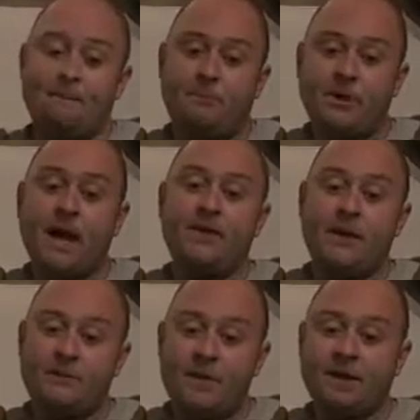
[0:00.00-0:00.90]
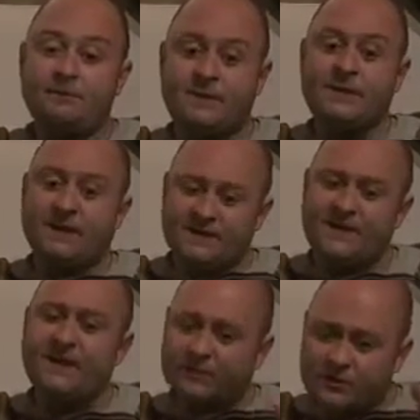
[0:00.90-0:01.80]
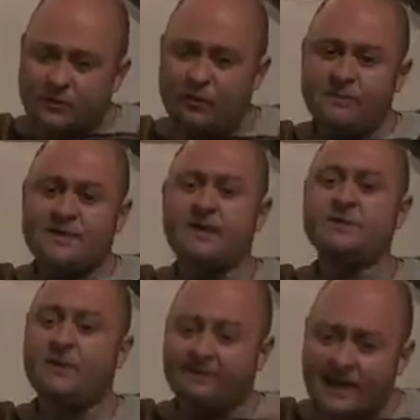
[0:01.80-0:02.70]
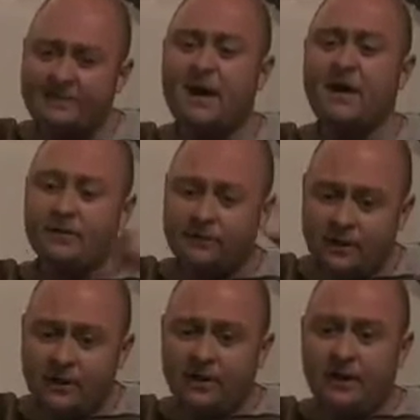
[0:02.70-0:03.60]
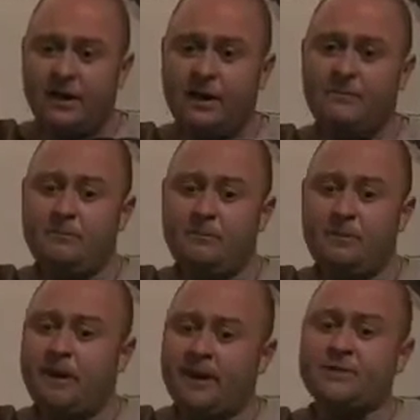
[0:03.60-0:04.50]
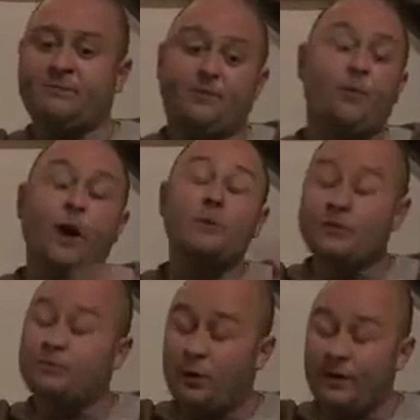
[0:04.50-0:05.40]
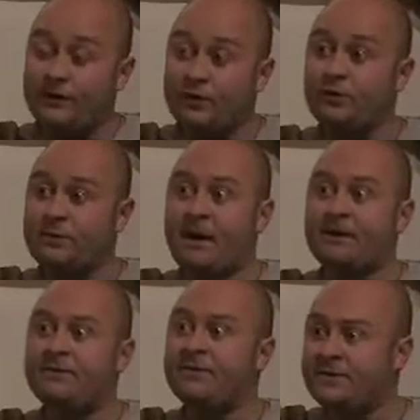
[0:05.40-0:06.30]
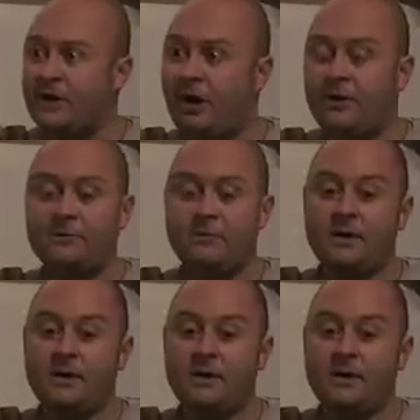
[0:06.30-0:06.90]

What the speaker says: But yeah, they're the main, particularly as I said, the storytellers like Dave Allen, Bill Hicks, for what he talked about of the time.